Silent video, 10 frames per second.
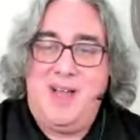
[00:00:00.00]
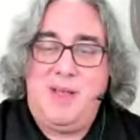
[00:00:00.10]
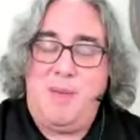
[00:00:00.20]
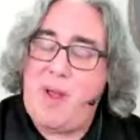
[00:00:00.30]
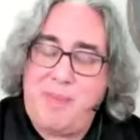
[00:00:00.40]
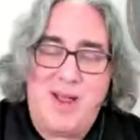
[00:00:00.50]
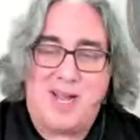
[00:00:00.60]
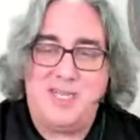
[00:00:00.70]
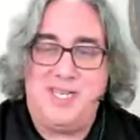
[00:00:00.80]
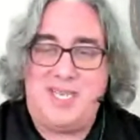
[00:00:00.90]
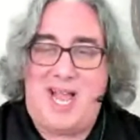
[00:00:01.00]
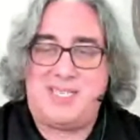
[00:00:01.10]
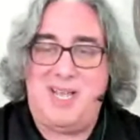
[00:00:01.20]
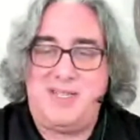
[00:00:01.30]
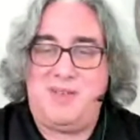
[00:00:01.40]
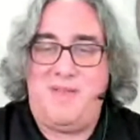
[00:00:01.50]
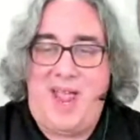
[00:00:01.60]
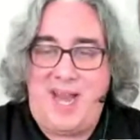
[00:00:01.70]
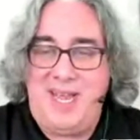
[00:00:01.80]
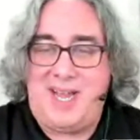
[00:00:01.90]
You're probably not going to see tax hikes of
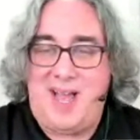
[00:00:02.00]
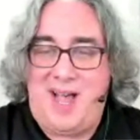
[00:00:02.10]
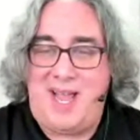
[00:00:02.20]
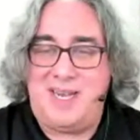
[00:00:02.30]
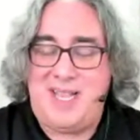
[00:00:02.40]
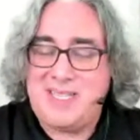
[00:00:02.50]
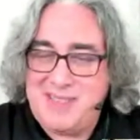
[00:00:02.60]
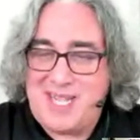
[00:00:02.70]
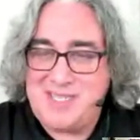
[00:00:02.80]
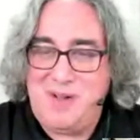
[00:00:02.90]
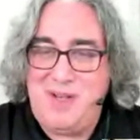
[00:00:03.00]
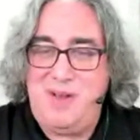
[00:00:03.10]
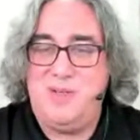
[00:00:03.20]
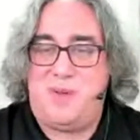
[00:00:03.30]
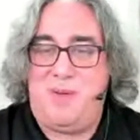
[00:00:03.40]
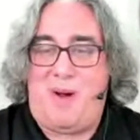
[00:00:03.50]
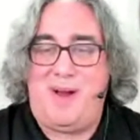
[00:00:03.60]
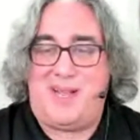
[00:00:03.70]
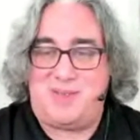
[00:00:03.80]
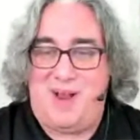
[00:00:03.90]
any kind. That's good news for the
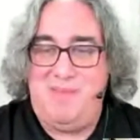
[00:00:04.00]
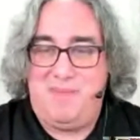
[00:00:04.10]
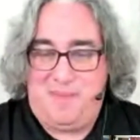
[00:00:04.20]
markets, right?